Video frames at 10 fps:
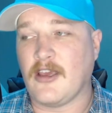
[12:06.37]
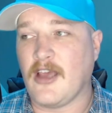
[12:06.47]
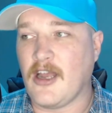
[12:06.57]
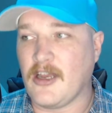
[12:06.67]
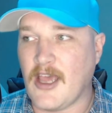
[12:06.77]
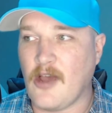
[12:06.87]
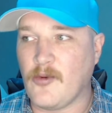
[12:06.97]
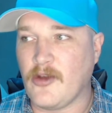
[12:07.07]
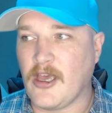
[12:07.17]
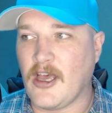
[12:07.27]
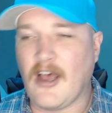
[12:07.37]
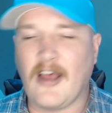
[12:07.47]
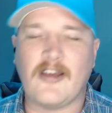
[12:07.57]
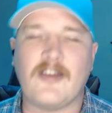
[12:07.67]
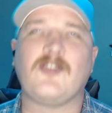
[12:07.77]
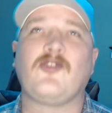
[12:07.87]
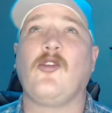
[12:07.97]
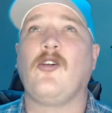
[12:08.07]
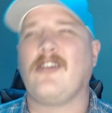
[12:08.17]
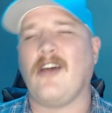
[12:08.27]
and a cowboy hat, and I just
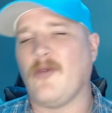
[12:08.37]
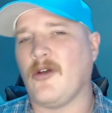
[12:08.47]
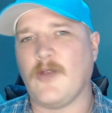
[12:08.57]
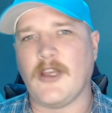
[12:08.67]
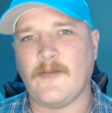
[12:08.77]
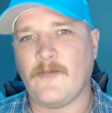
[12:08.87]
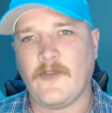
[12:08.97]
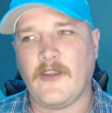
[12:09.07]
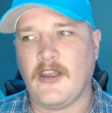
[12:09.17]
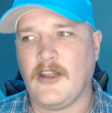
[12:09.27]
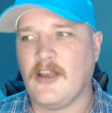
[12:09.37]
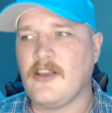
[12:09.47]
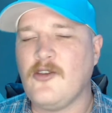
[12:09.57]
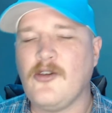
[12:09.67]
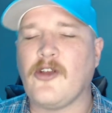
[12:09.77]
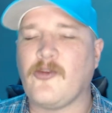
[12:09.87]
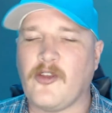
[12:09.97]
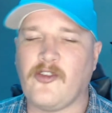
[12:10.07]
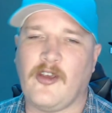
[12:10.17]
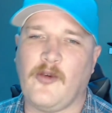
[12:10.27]
thought, come on, man. Like, you guys
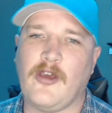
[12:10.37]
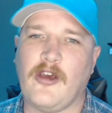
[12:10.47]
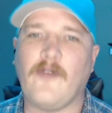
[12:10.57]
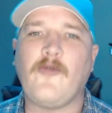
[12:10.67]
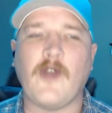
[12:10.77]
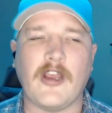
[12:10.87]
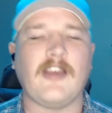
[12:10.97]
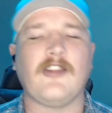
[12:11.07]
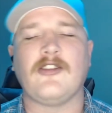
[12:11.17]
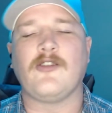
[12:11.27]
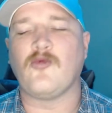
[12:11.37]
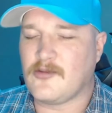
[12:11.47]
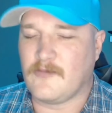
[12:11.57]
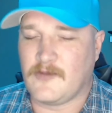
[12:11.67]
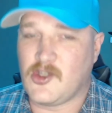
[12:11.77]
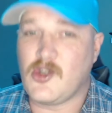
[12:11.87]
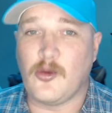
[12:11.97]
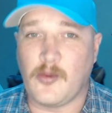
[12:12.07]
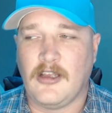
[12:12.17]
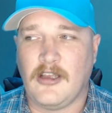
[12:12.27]
must think we are freaking
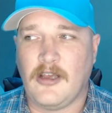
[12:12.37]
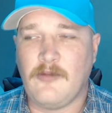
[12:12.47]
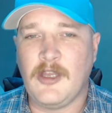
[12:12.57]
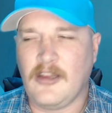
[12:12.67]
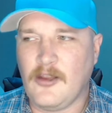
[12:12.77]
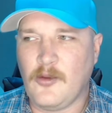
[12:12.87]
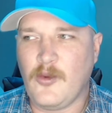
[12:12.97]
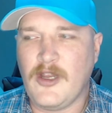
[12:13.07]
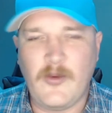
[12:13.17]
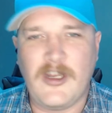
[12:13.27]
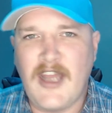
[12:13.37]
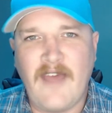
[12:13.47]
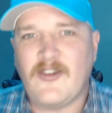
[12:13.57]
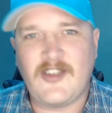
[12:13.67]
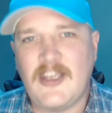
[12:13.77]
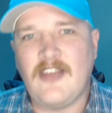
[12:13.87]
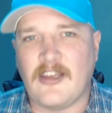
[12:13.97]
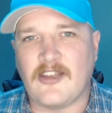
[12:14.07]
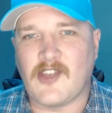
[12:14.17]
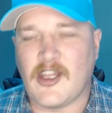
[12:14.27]
stupid. I mean, we never see
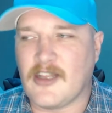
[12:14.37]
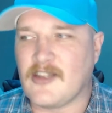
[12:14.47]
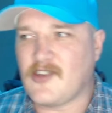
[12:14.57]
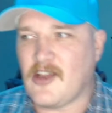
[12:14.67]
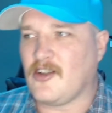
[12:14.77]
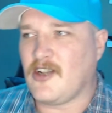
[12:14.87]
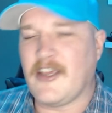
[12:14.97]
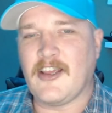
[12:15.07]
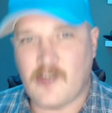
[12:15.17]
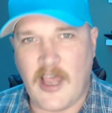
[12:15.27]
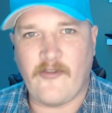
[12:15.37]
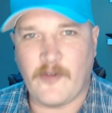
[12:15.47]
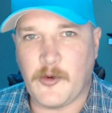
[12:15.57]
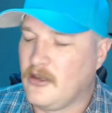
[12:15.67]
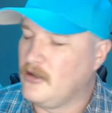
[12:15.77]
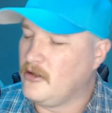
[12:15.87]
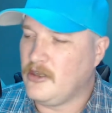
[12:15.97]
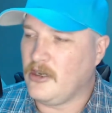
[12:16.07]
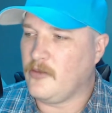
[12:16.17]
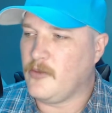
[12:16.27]
this, and then suddenly it's everywhere. You
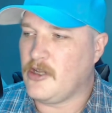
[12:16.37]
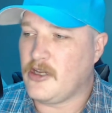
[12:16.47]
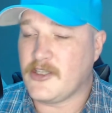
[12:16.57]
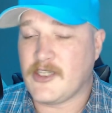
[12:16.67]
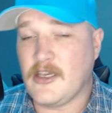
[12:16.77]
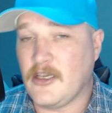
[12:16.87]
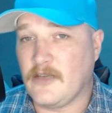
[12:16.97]
know, but like I say,